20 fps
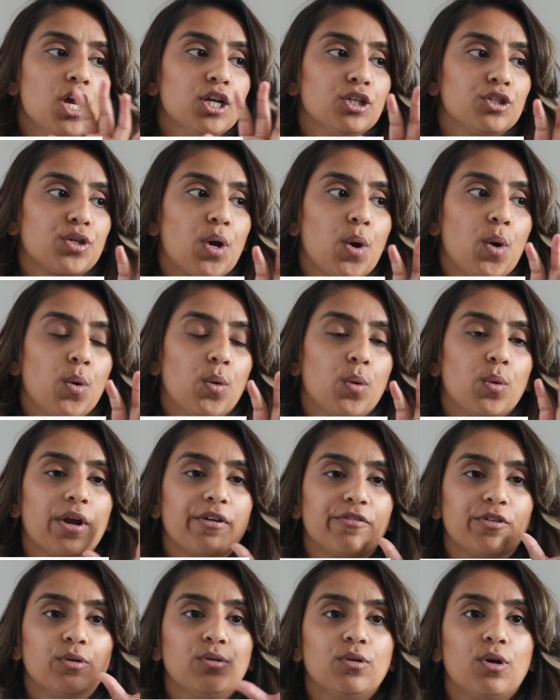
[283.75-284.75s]
So
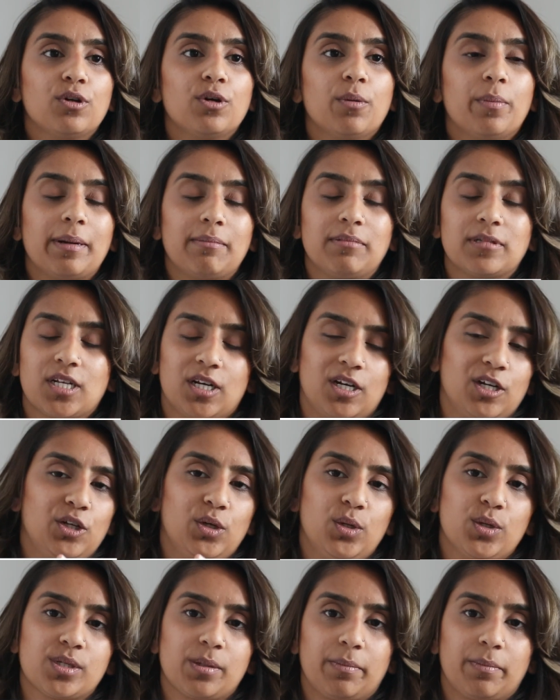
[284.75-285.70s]
if you know your baby's going to use